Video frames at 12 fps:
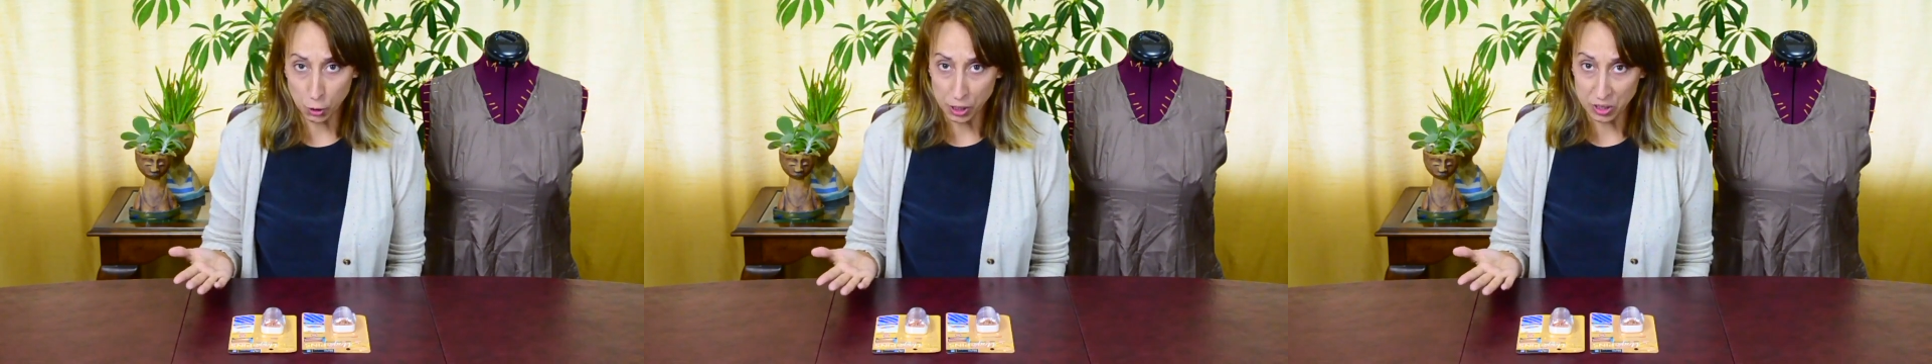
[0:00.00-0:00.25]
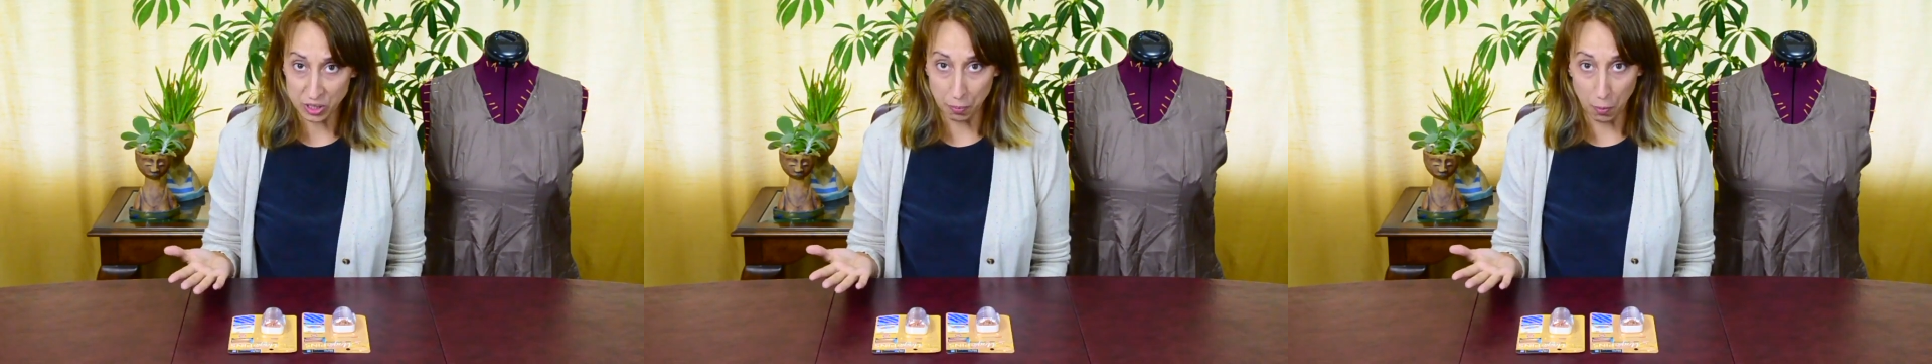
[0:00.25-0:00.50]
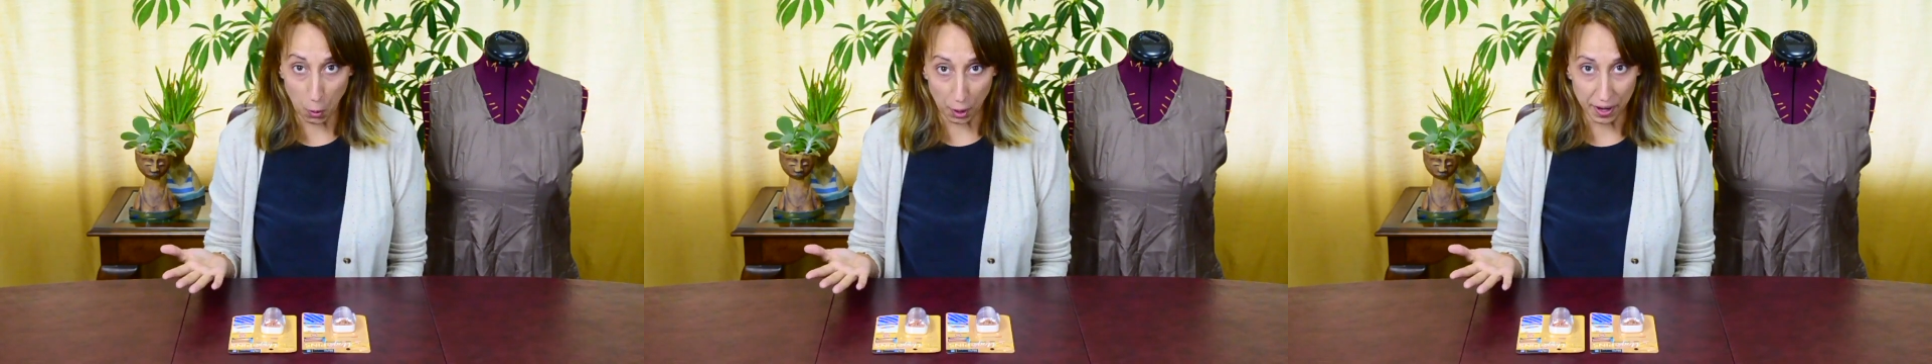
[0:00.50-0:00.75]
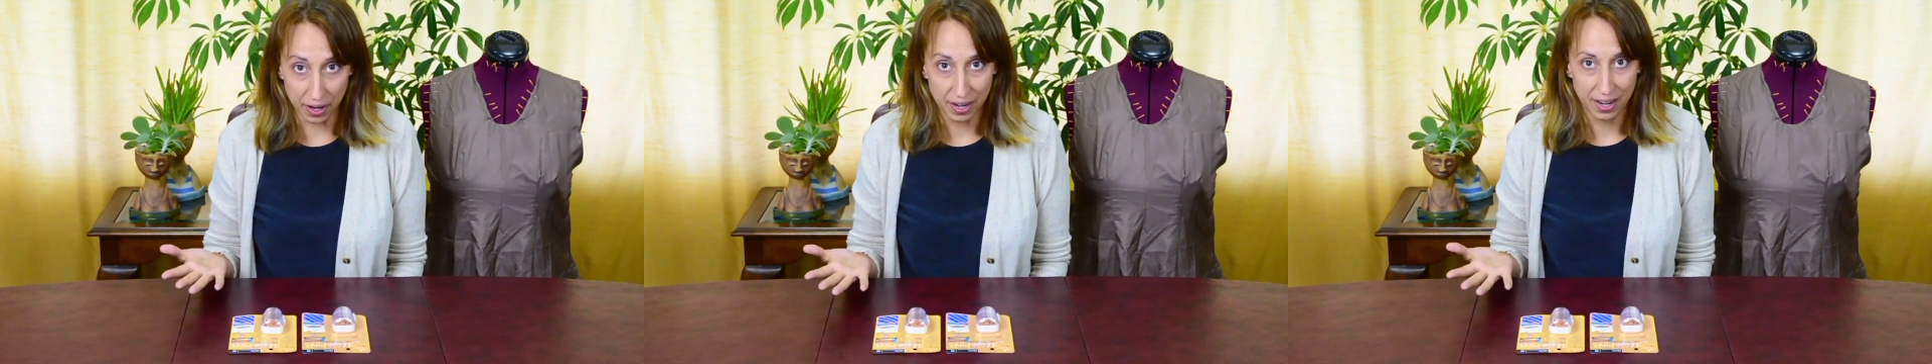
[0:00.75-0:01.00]
you some
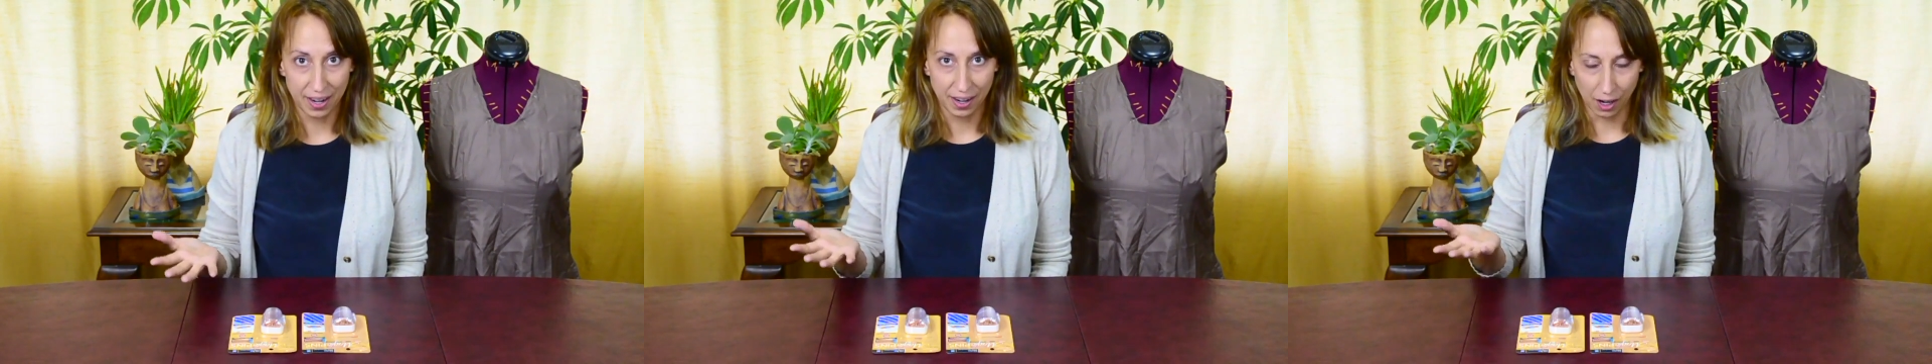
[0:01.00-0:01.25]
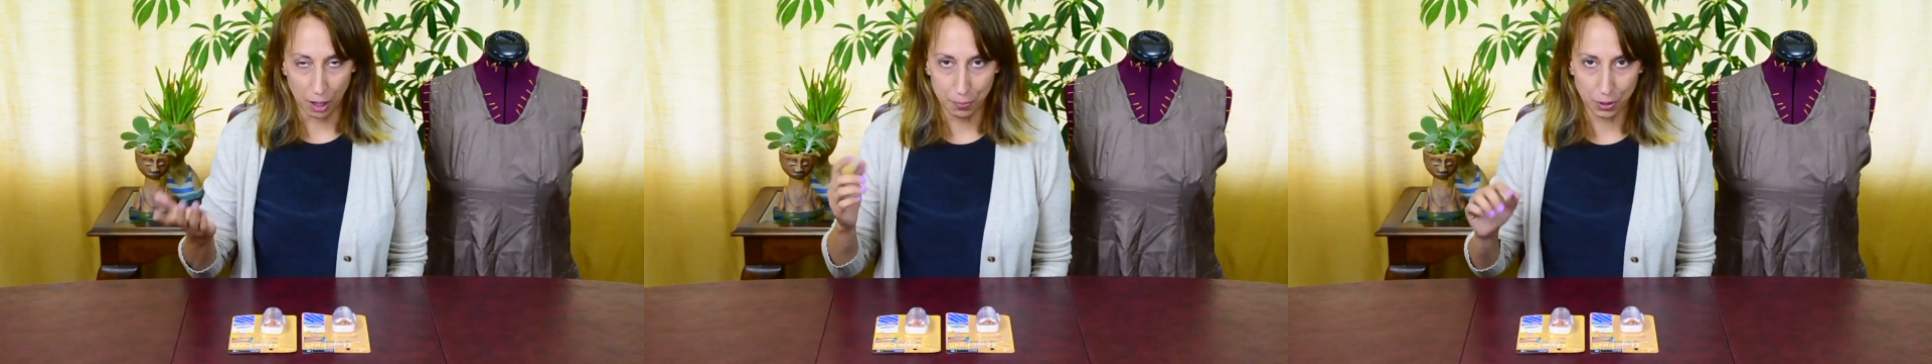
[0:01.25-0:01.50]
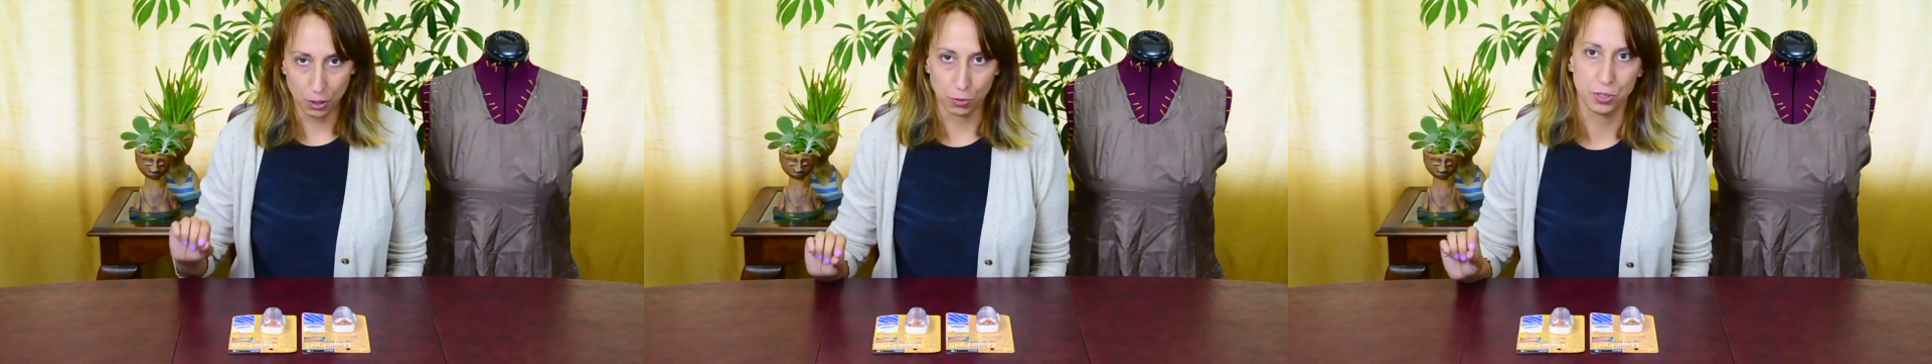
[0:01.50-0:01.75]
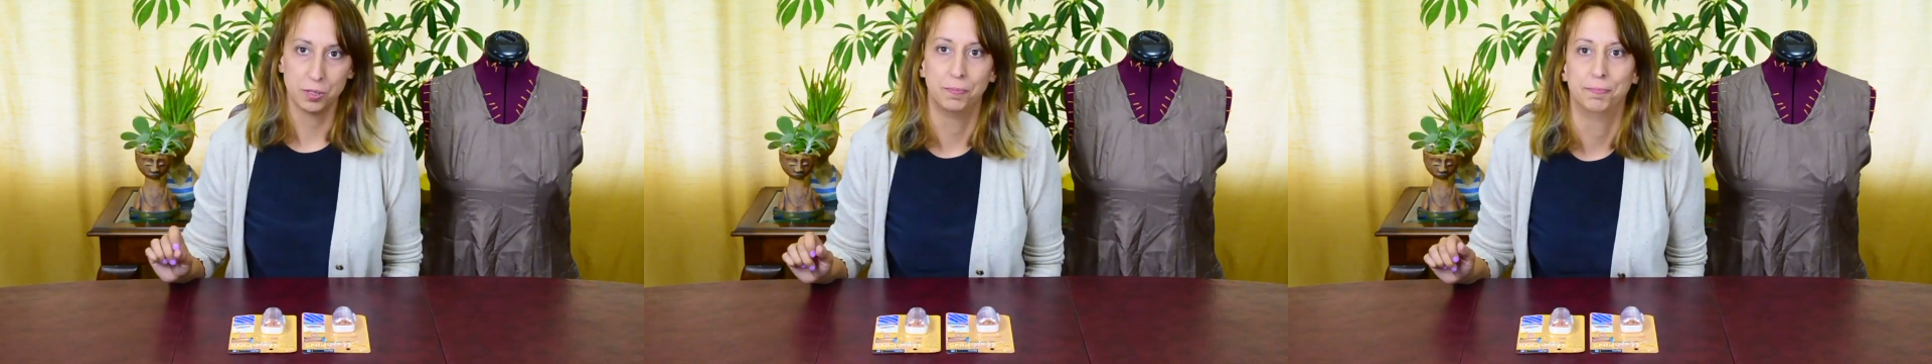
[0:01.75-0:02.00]
more up
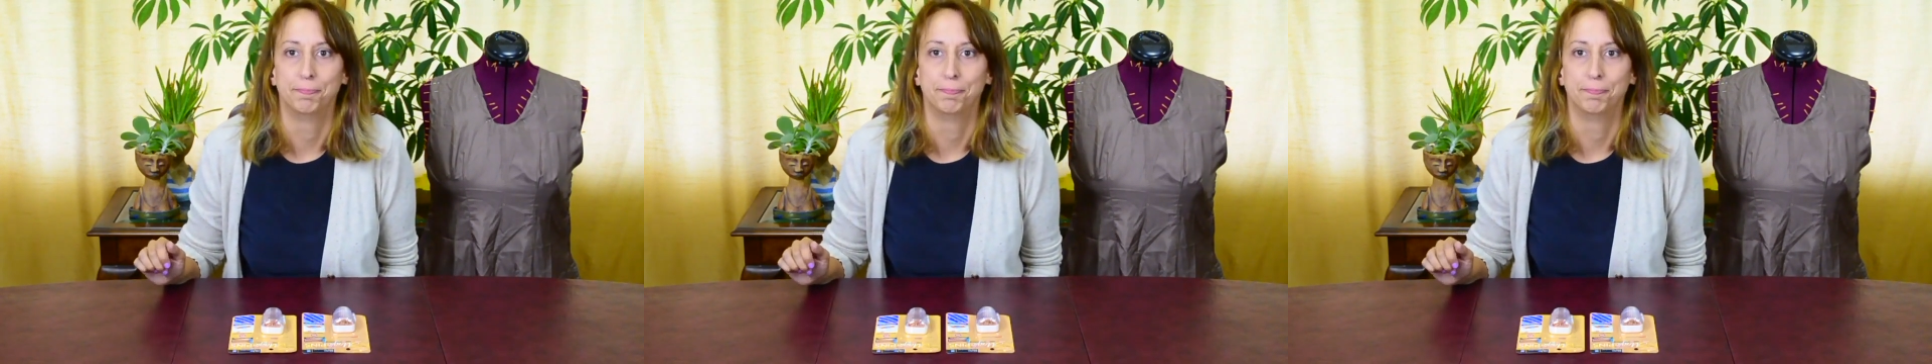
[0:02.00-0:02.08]
close.